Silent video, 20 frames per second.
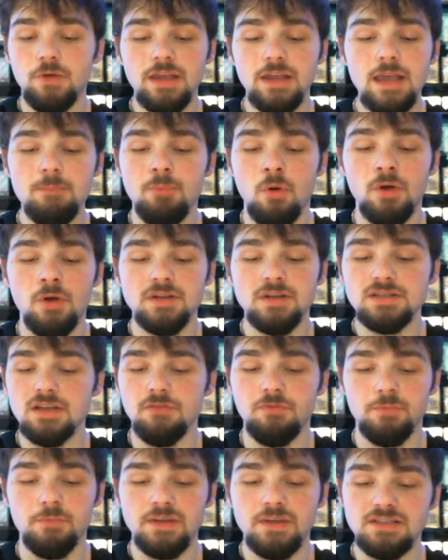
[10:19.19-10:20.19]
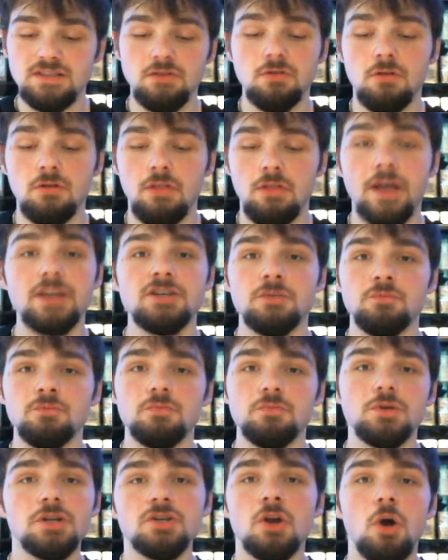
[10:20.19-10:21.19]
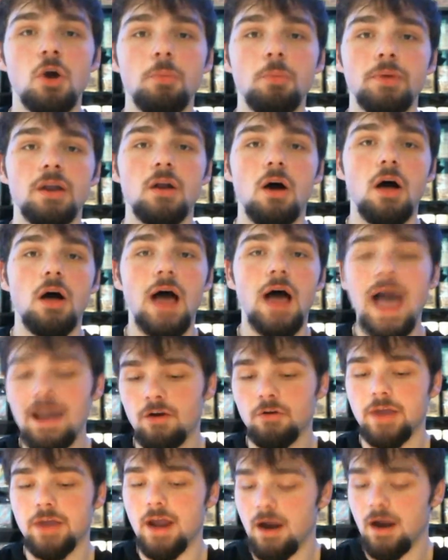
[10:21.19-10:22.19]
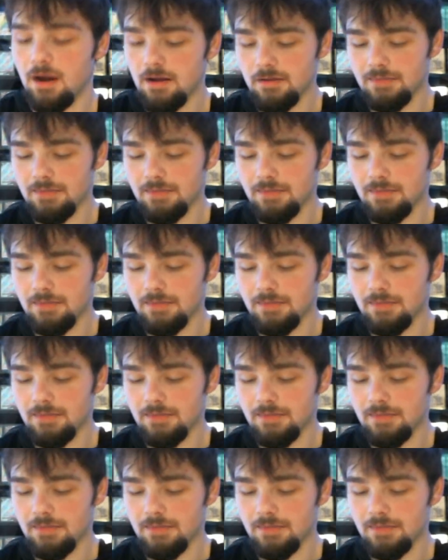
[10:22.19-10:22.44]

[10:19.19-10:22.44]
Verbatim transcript: keep pulling stuff from my seal collection. We're just gonna open it all. I don't care.